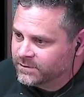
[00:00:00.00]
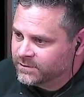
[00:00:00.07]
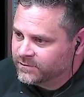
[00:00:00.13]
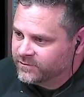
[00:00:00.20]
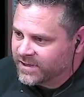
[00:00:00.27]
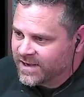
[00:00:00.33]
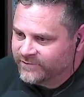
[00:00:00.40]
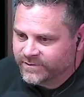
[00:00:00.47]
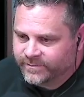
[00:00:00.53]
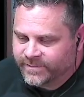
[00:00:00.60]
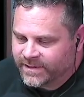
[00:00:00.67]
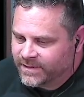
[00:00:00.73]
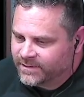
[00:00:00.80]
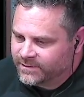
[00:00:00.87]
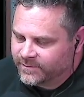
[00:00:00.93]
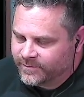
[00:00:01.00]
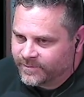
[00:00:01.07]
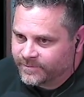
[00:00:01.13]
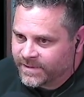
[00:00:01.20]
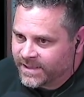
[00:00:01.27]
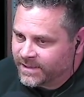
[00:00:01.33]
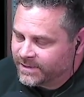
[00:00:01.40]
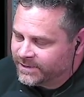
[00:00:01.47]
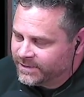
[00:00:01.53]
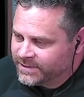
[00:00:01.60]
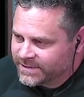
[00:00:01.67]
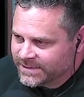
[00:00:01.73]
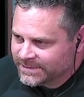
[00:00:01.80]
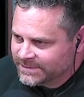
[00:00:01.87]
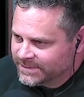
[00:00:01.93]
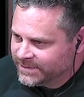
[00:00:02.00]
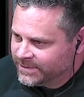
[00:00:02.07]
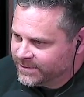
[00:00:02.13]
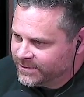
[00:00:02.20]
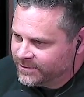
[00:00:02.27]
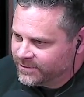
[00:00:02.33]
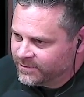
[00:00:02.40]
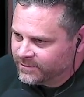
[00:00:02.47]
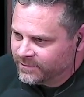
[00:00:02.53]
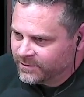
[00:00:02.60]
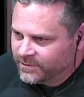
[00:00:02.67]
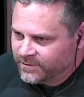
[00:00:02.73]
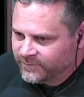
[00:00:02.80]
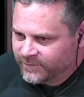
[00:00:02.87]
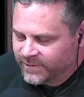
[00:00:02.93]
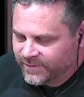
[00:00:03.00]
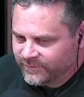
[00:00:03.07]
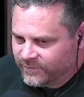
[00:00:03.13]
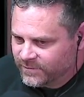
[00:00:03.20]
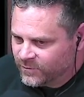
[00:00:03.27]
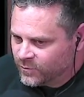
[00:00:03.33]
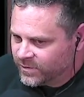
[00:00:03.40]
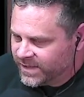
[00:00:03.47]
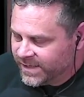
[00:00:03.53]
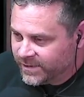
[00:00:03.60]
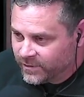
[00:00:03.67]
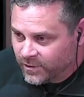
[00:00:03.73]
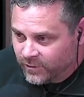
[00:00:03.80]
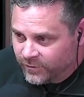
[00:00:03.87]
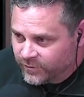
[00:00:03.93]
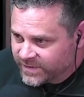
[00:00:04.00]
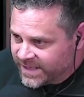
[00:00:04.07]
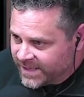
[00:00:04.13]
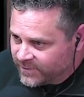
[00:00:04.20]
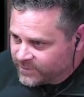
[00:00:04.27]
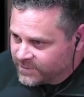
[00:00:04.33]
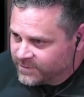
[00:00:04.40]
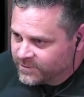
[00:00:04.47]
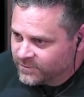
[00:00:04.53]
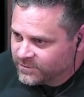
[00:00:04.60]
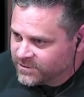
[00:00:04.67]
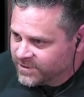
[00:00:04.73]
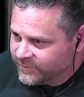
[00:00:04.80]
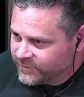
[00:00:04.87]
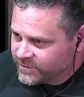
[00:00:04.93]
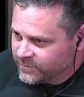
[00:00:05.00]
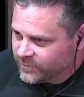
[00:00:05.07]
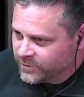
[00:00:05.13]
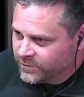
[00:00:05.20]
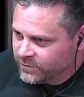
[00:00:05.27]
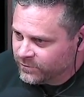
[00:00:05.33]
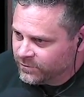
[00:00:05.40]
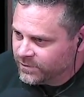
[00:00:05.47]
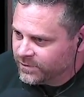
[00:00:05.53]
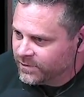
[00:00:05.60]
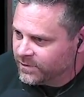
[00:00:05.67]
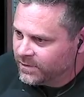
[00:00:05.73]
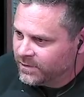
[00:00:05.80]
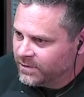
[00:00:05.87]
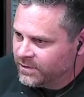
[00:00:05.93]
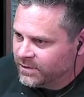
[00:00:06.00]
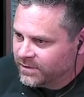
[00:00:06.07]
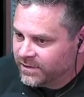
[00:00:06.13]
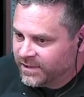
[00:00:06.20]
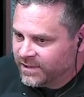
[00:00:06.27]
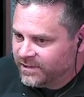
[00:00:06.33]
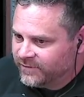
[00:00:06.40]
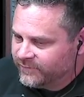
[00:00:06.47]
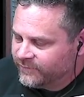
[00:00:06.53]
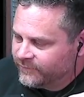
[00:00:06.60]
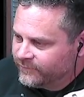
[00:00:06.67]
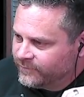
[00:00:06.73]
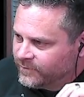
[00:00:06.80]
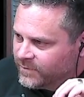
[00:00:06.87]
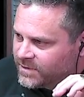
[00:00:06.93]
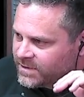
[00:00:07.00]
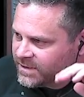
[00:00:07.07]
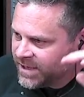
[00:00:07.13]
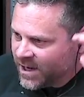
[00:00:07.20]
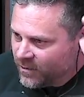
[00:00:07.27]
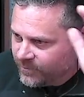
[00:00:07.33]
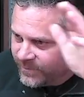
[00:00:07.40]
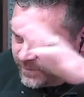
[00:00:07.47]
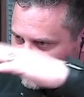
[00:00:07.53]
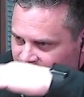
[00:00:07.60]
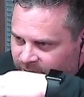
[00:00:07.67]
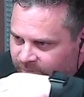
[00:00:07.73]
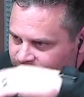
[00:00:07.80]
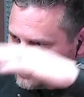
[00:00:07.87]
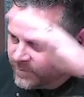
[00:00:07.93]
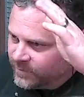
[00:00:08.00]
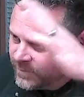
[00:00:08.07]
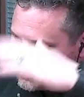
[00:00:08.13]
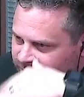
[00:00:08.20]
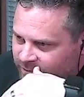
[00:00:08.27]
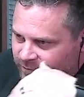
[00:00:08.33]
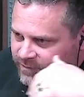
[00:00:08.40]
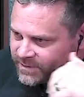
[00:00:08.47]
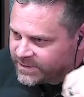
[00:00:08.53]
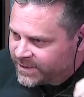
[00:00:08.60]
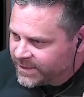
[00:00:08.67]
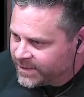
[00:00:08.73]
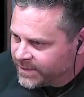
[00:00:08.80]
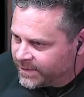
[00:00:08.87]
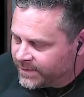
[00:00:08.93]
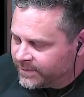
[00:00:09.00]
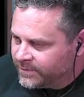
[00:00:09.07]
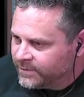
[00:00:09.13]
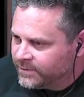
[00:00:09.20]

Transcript: They're driving pilings out there. They've torn out all those houses on Jefferson Road. They have scalped the hillside.